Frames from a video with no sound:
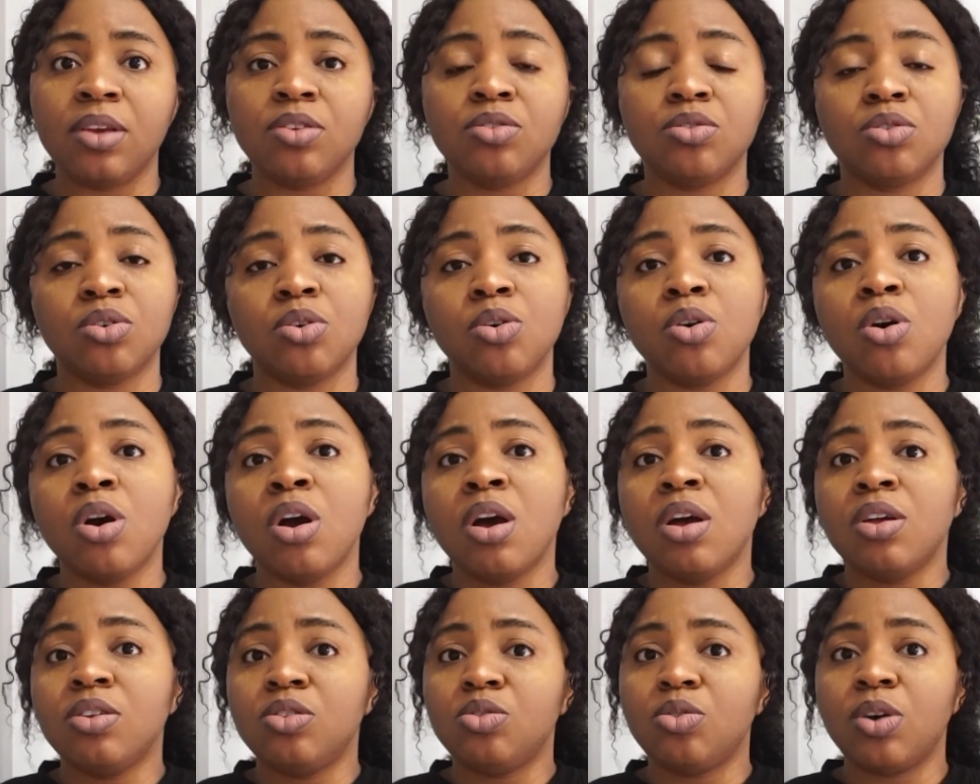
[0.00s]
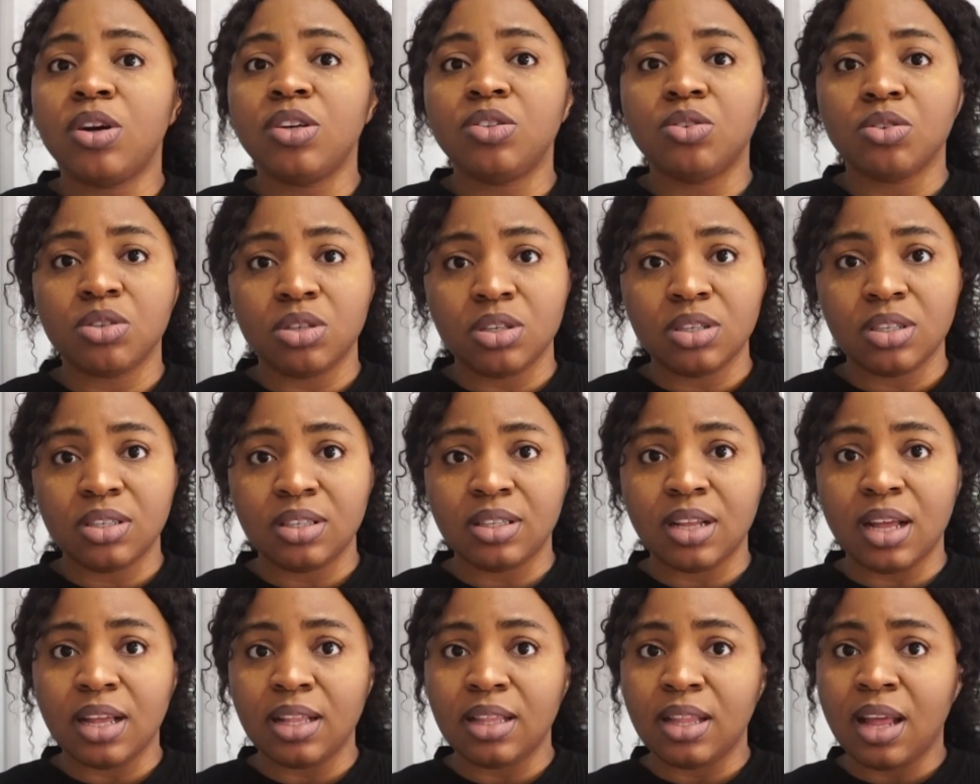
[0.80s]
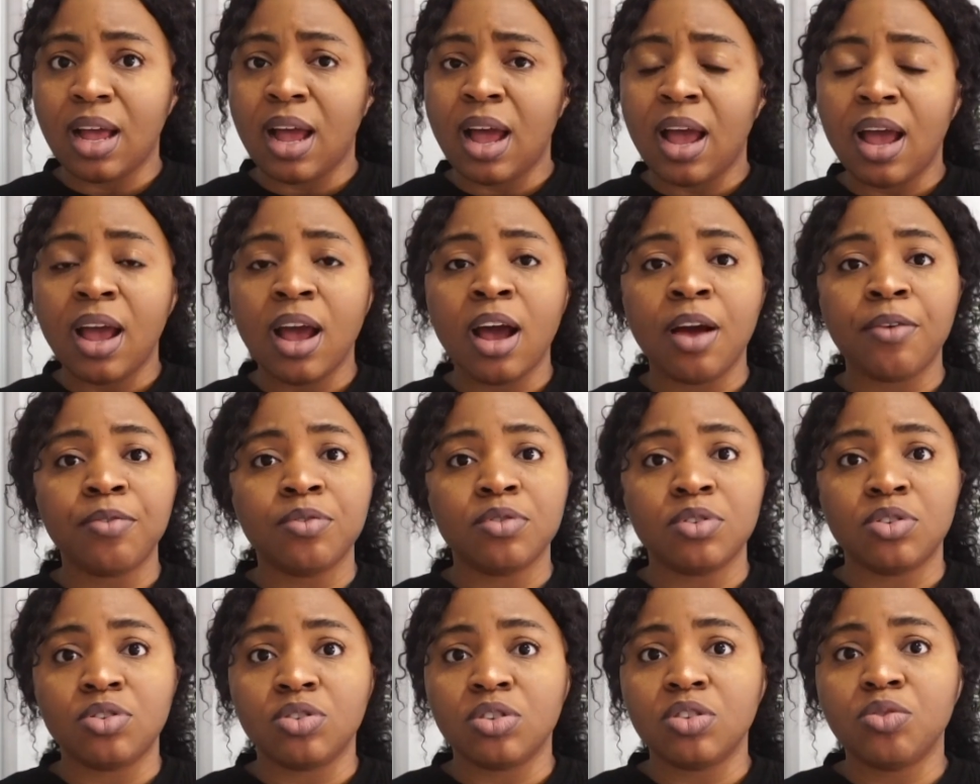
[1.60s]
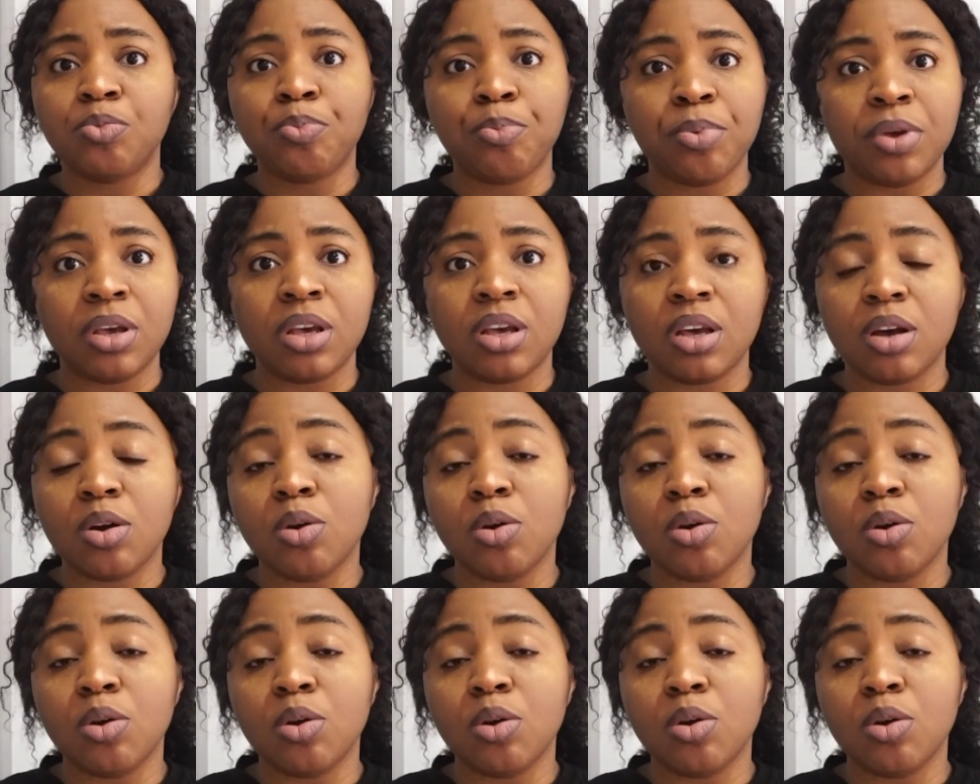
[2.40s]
So try to understand that I have to just pick